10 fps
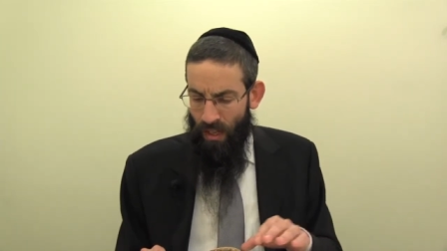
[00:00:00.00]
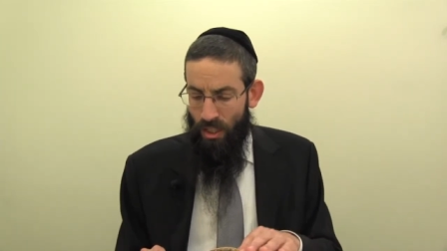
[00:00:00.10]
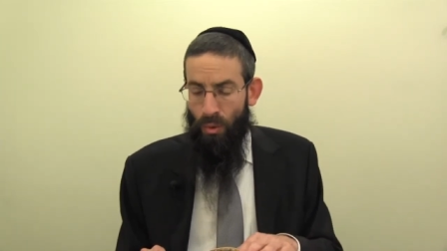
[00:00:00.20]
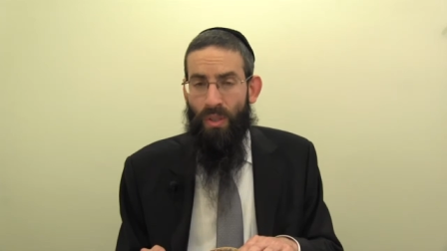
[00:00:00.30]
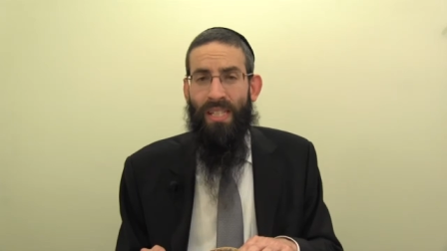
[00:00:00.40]

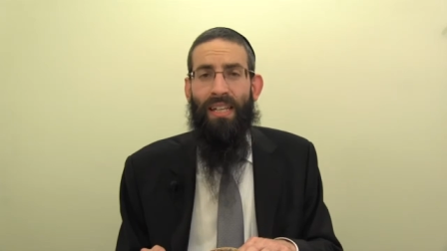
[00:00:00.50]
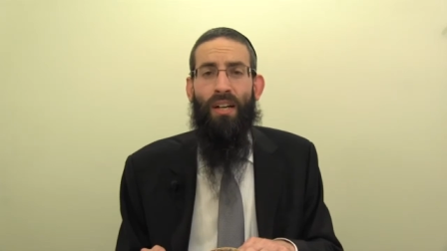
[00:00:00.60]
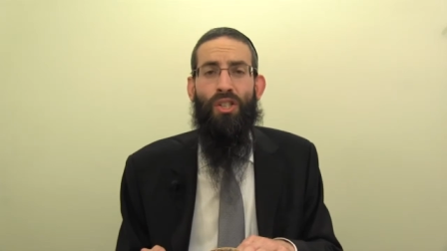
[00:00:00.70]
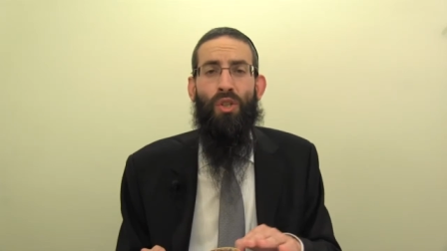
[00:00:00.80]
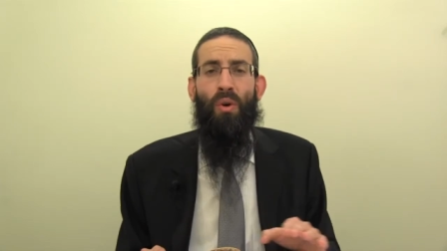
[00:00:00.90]
So we see
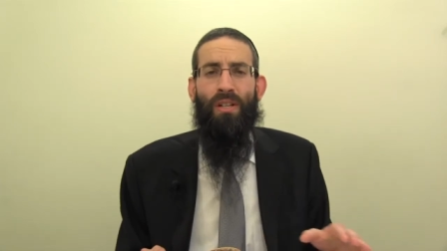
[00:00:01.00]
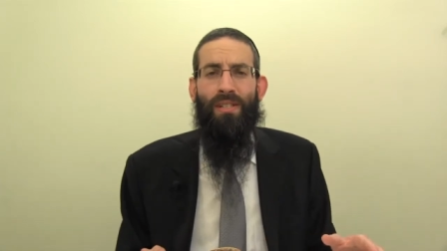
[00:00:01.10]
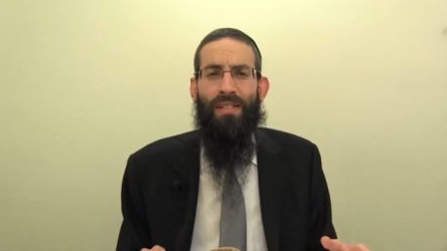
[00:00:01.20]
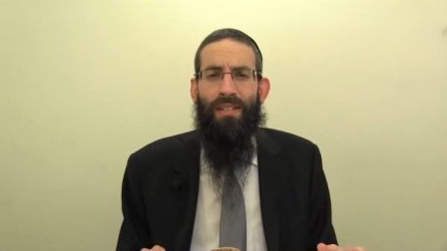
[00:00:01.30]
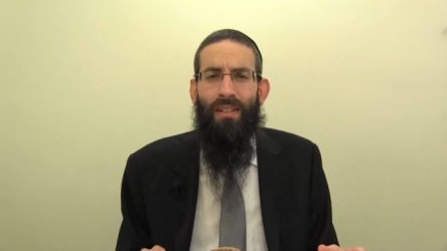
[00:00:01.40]
a
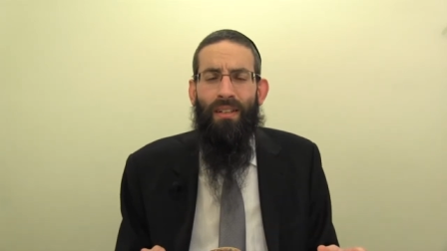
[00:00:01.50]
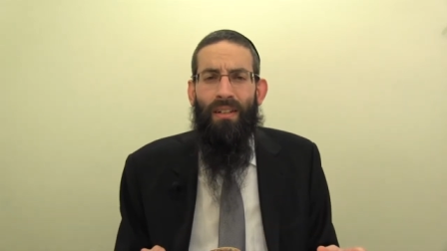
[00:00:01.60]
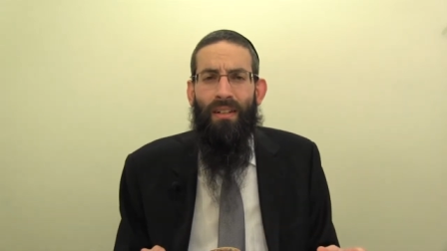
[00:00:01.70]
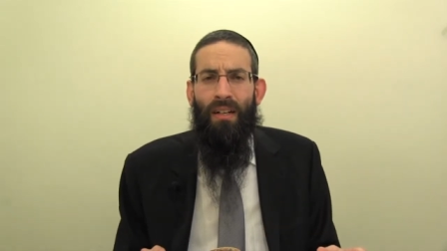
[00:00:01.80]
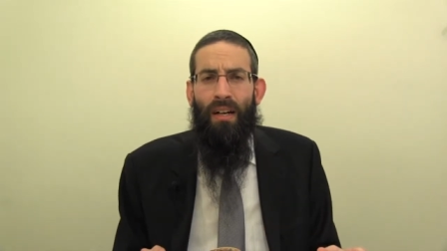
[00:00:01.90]
source
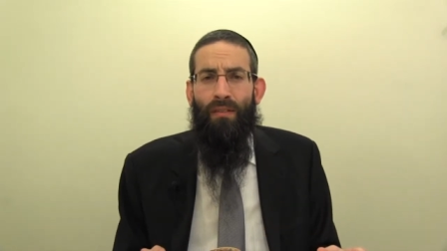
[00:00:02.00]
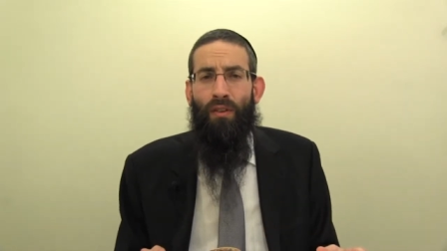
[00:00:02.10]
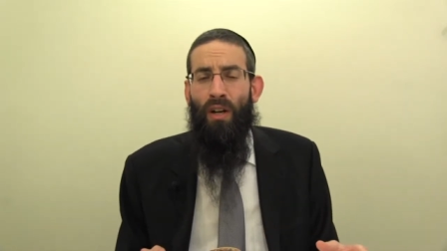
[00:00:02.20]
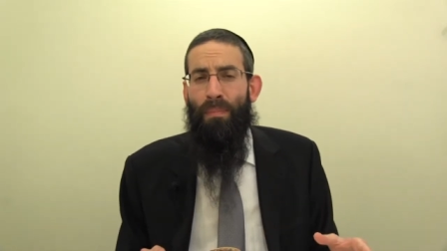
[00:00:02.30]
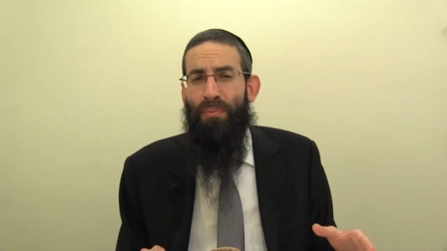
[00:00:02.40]

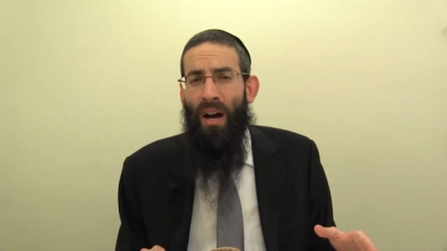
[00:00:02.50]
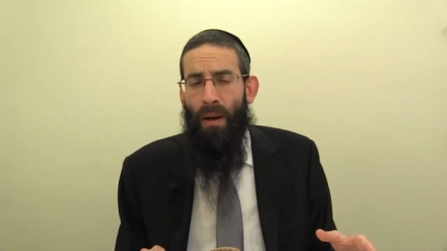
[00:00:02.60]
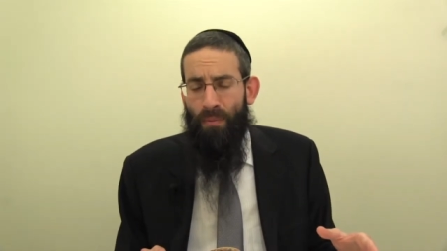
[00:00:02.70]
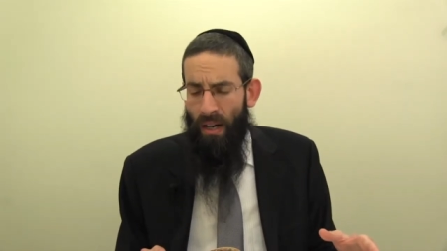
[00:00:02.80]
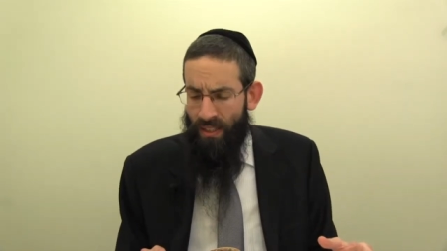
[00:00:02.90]
for a
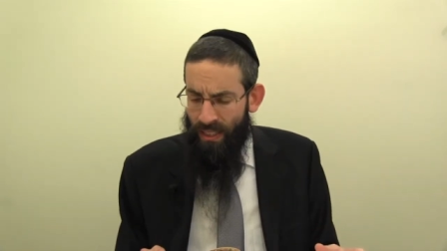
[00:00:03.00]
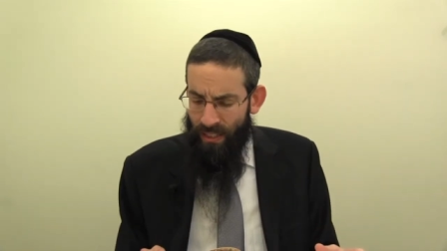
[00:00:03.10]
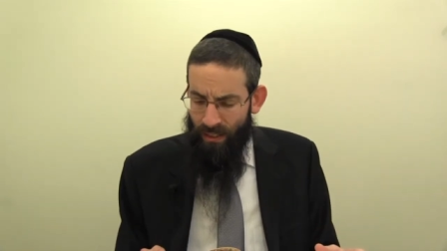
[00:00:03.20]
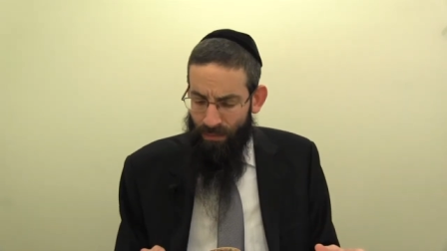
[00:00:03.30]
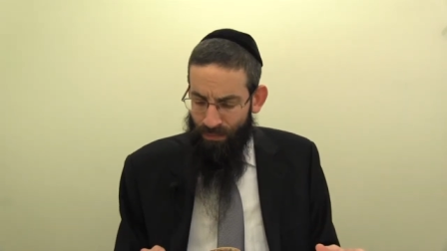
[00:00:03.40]
bracha prior to
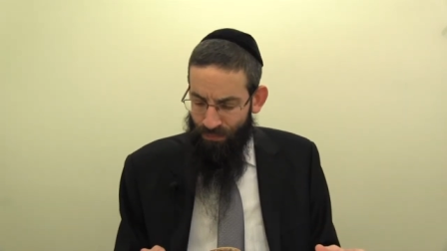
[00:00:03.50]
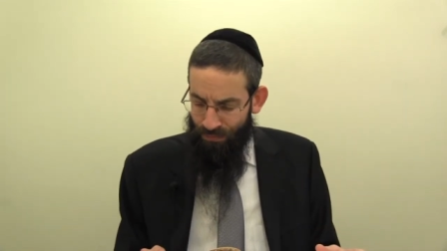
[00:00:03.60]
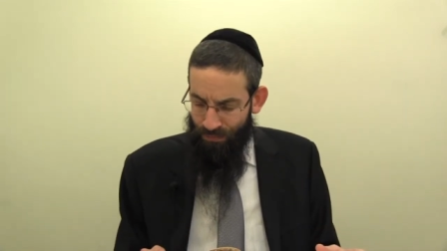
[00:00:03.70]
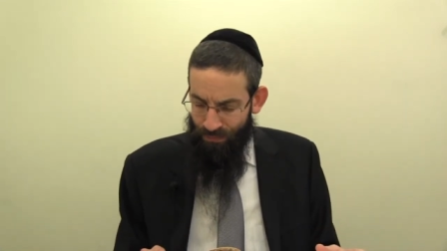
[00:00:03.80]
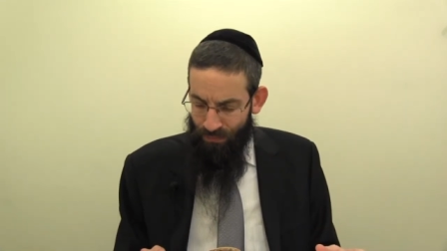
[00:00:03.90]
eating.
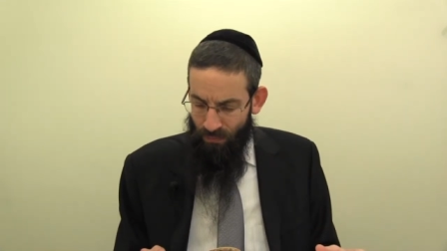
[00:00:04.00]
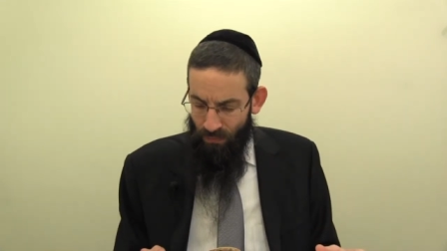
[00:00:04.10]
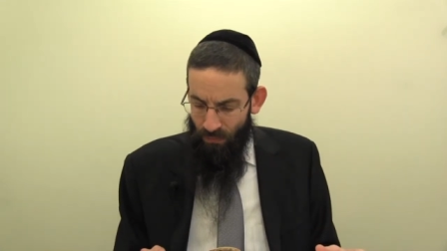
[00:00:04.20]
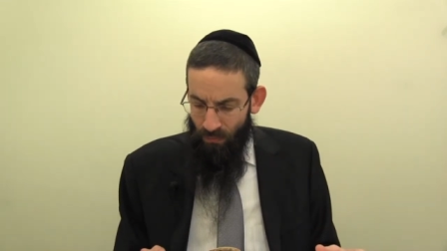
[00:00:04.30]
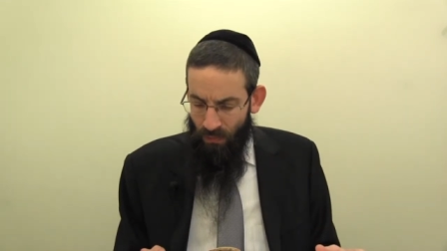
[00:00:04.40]

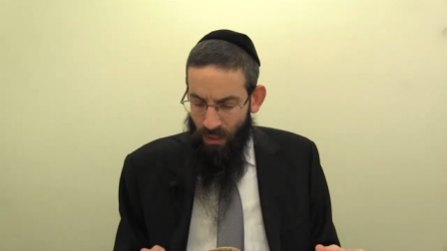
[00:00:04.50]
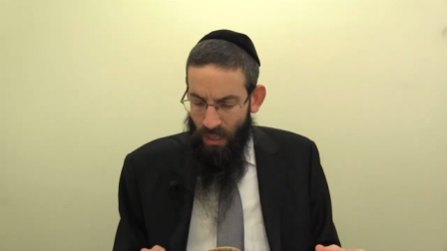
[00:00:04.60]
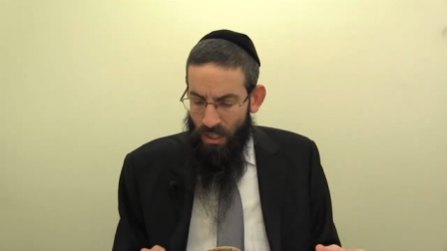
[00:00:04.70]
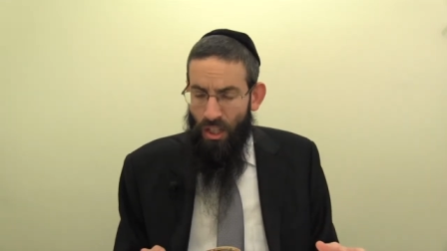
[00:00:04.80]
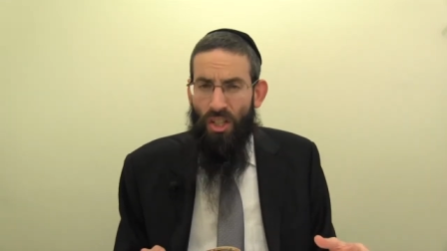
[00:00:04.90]

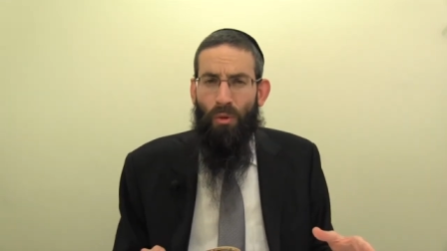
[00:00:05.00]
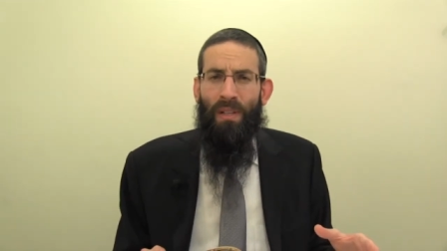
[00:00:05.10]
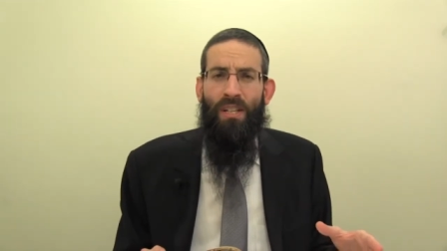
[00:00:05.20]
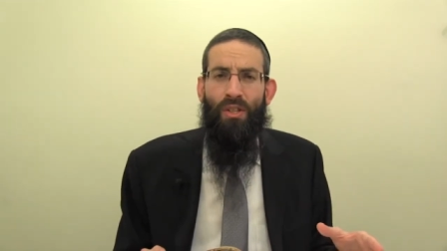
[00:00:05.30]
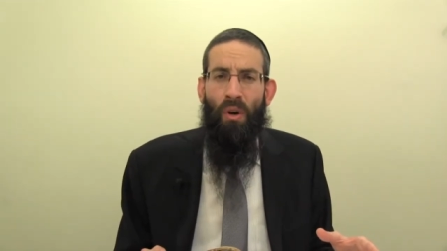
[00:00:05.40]
So this will
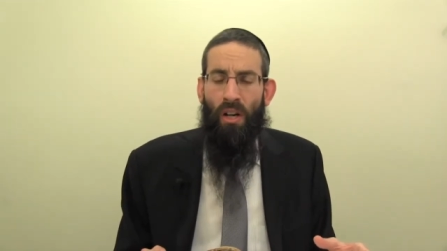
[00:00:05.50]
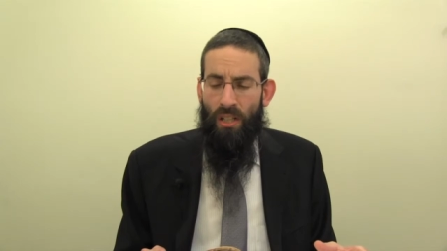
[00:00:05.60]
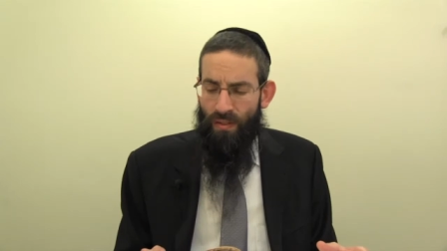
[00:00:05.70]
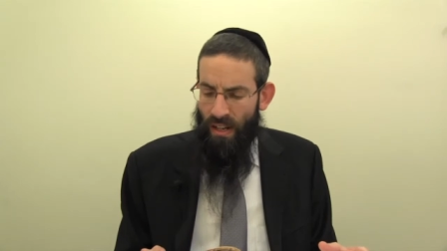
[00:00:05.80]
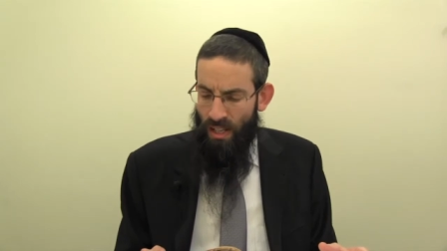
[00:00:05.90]
be the
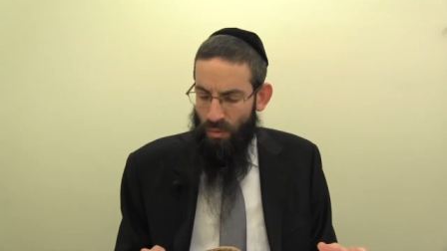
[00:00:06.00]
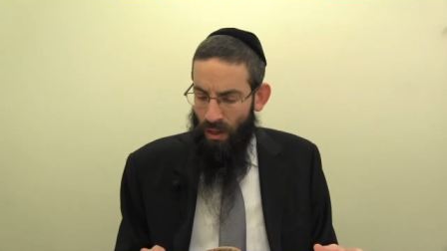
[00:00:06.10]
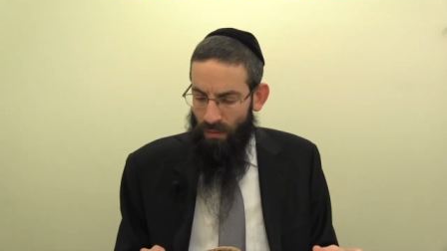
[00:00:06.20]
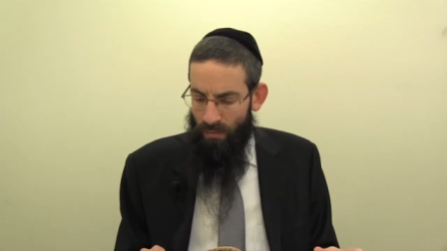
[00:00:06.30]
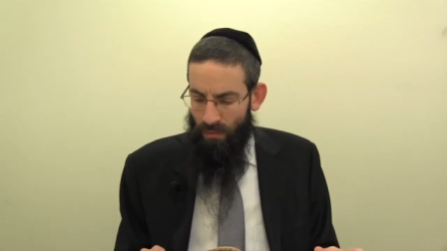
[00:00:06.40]
source for us as
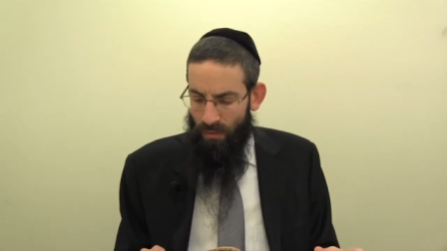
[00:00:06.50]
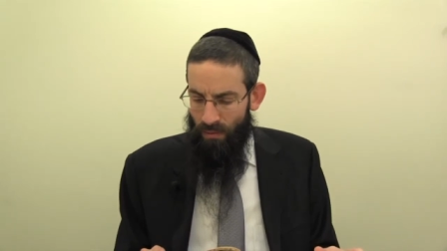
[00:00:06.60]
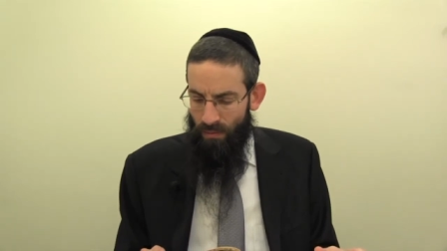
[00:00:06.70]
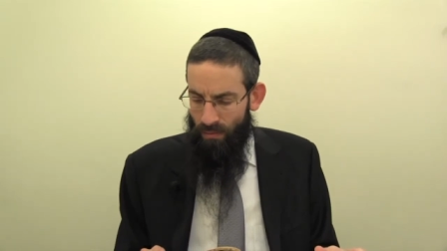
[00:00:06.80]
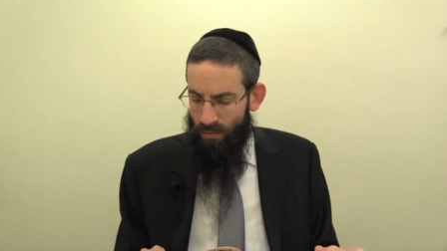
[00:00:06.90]
well.
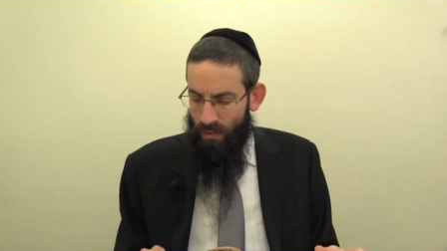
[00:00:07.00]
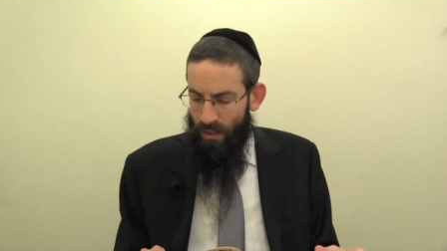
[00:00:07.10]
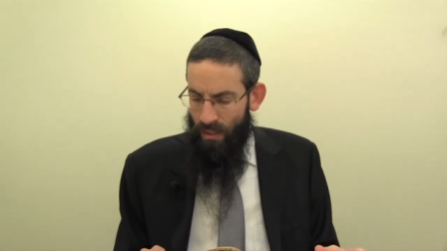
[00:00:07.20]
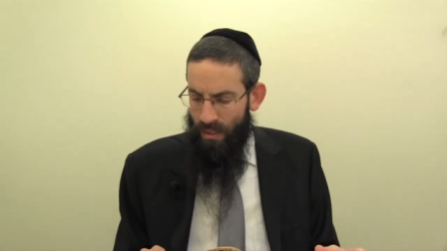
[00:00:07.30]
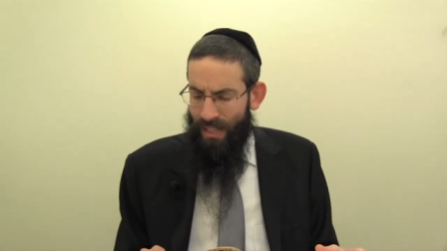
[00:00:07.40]

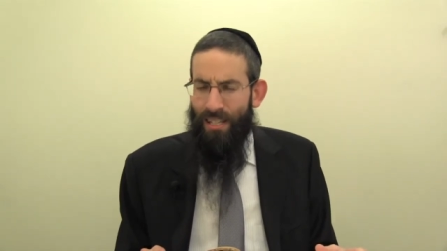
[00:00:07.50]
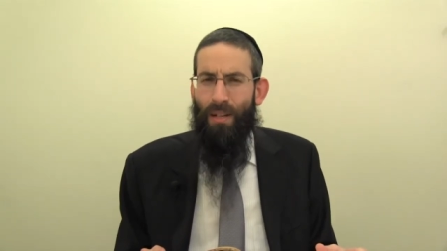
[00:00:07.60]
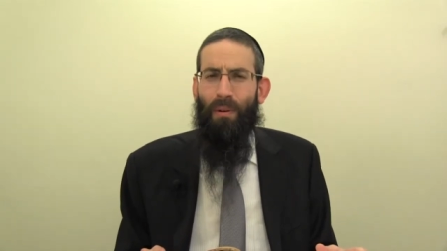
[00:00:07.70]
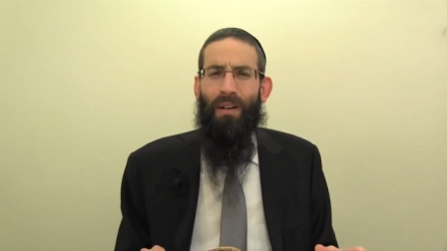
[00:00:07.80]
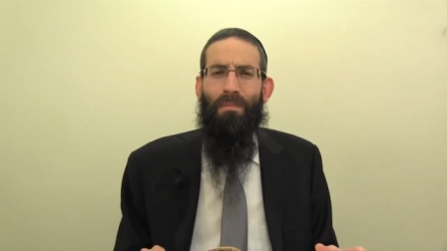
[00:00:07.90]
Says the
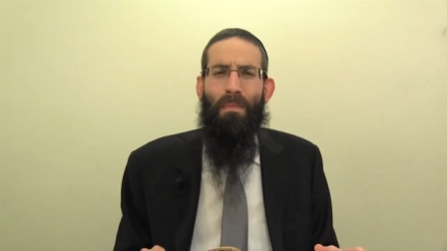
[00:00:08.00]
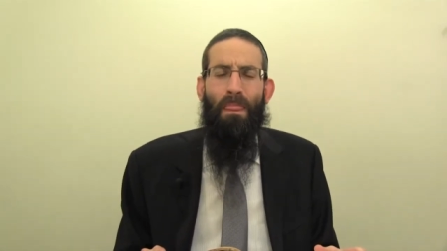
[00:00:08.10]
Gemara.